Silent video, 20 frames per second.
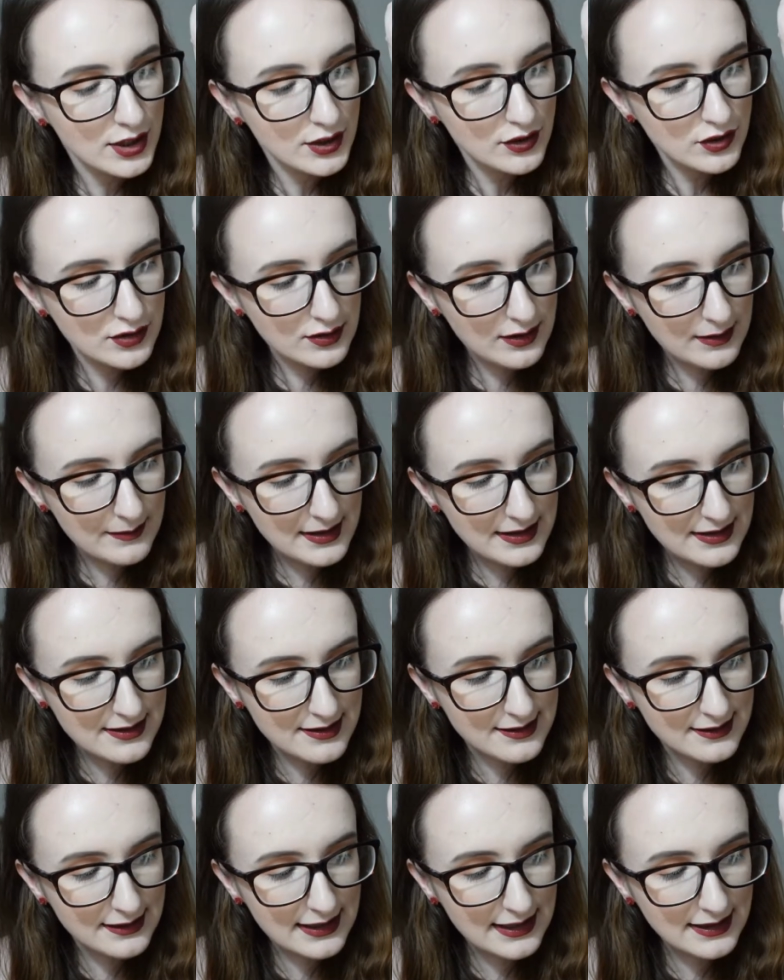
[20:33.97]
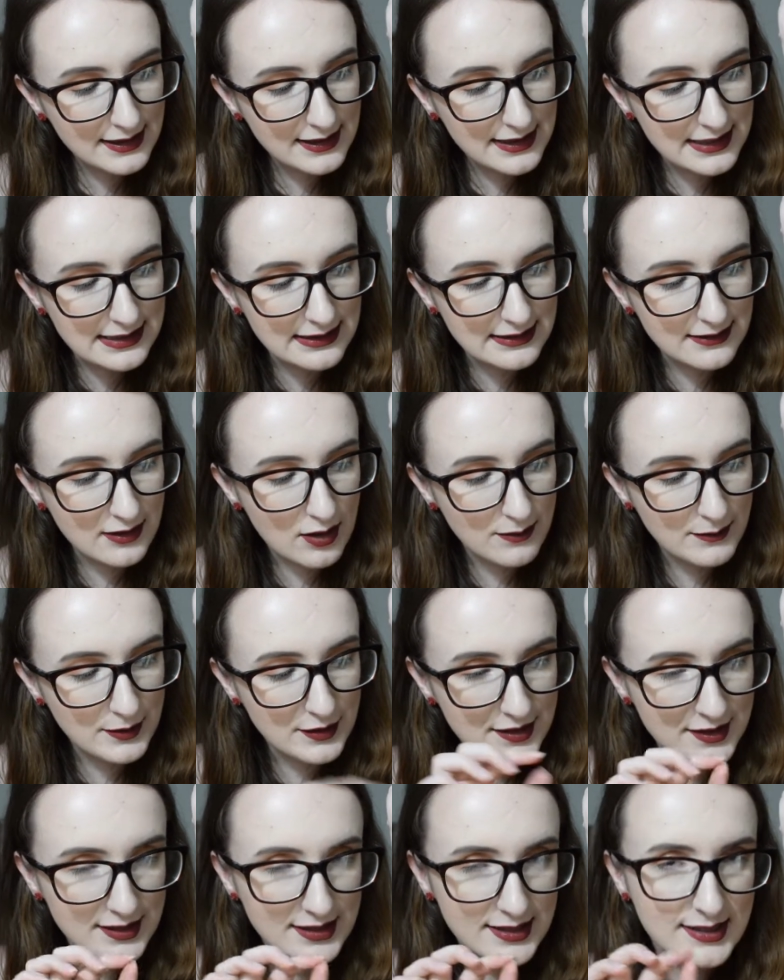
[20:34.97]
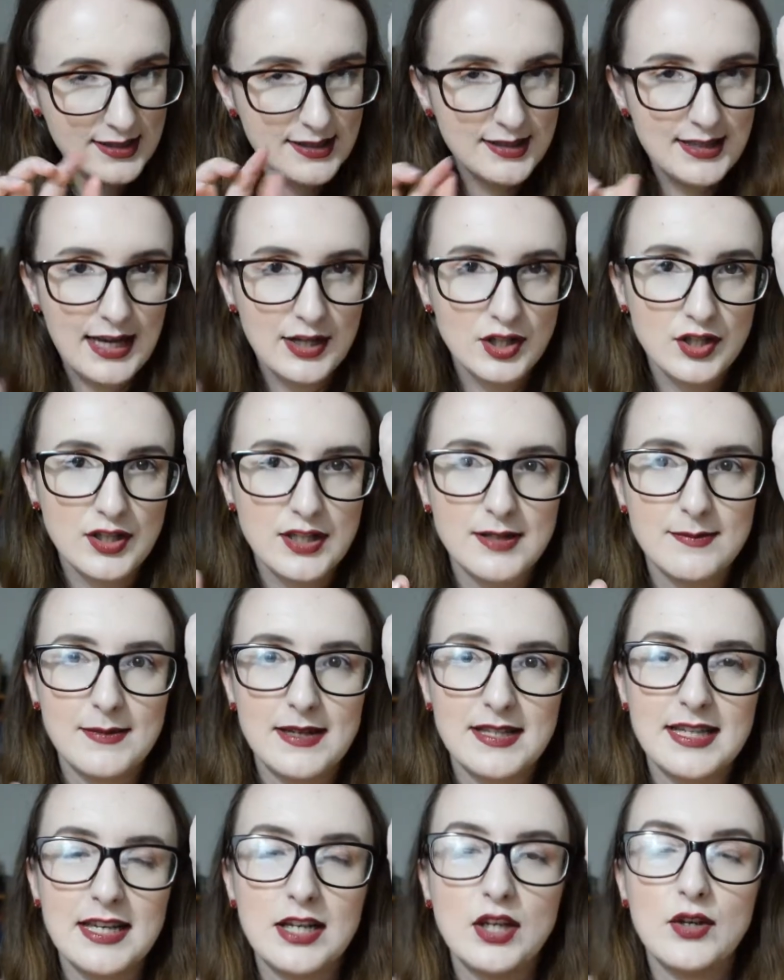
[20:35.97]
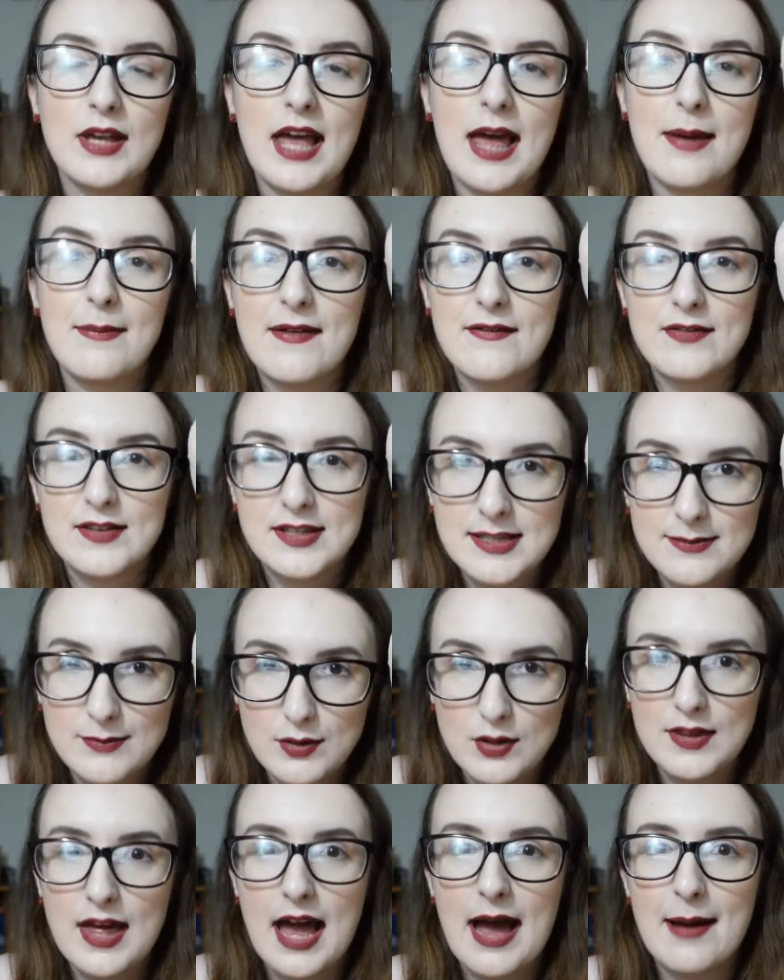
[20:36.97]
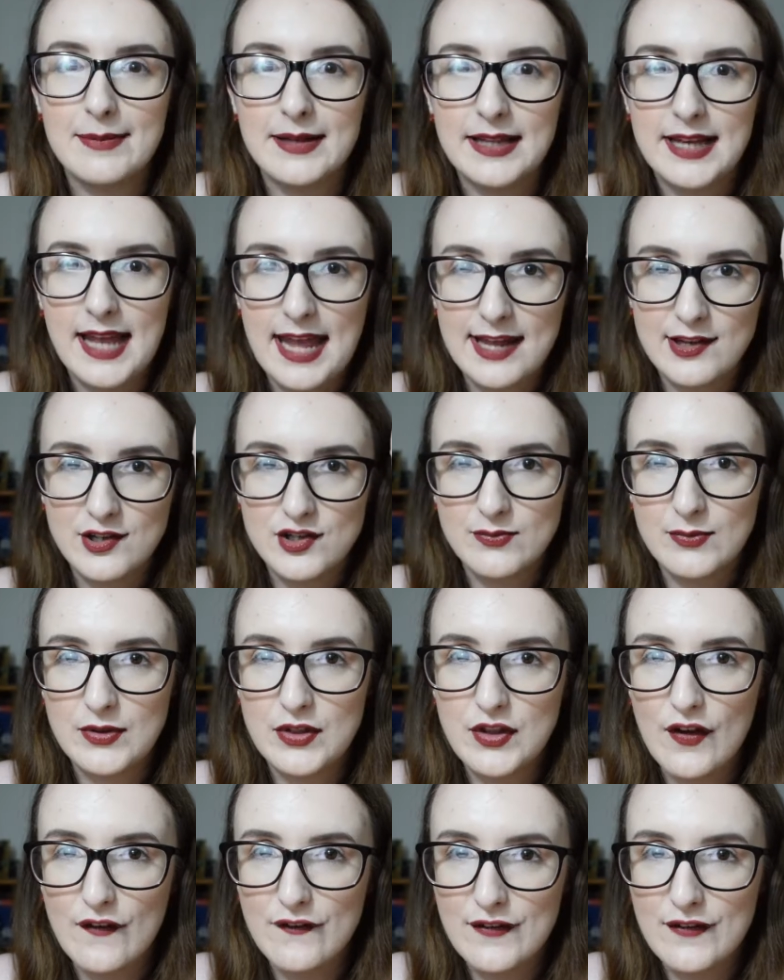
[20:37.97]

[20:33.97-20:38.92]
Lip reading: Do you know what I mean? There's like little almost sections missing. You get a bit of a smoother application with your